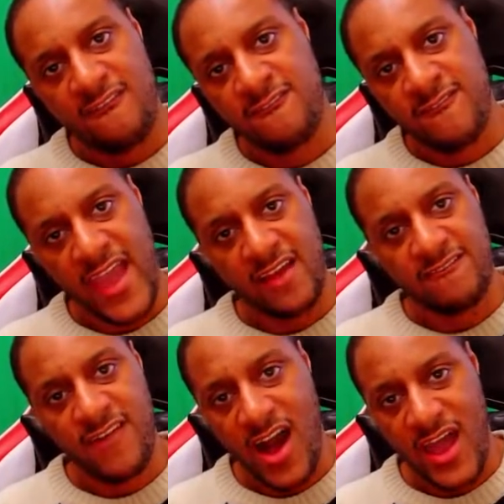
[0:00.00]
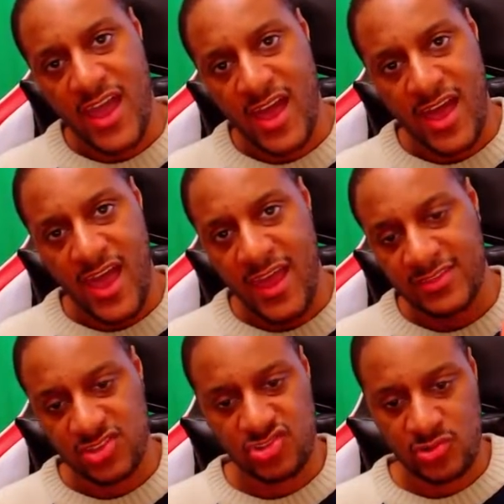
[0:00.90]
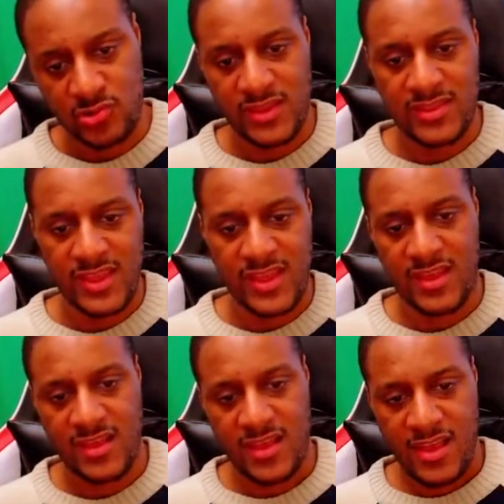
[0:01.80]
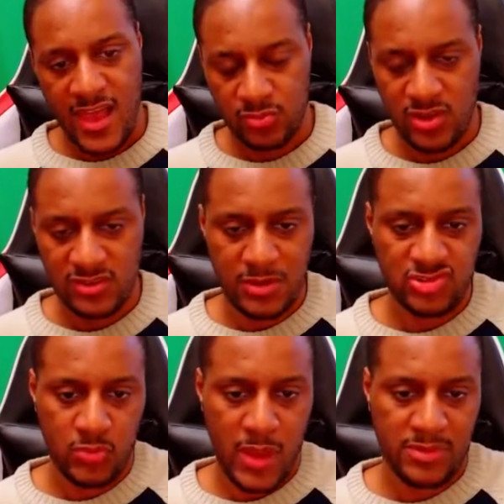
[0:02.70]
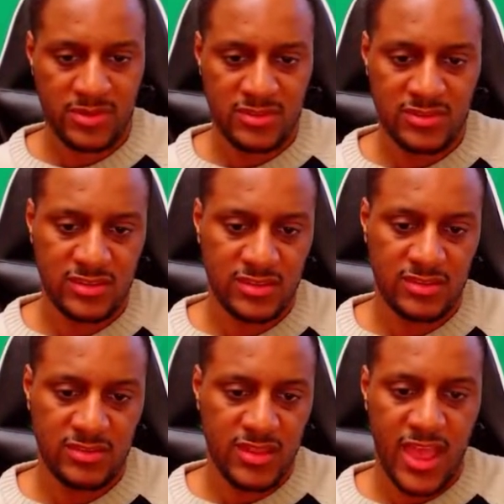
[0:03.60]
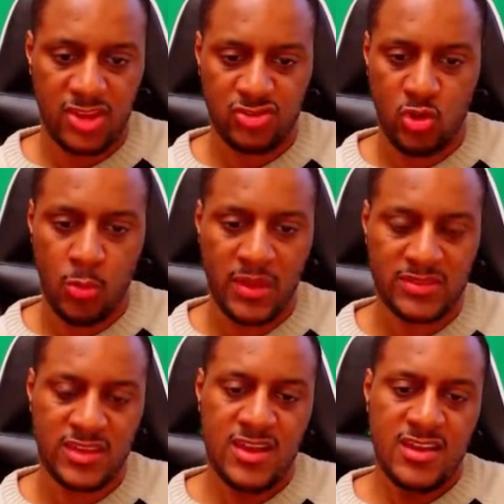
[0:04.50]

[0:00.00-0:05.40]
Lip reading: Banger for Hire additional in there, as well as a bunch of weapons and extra cool bits.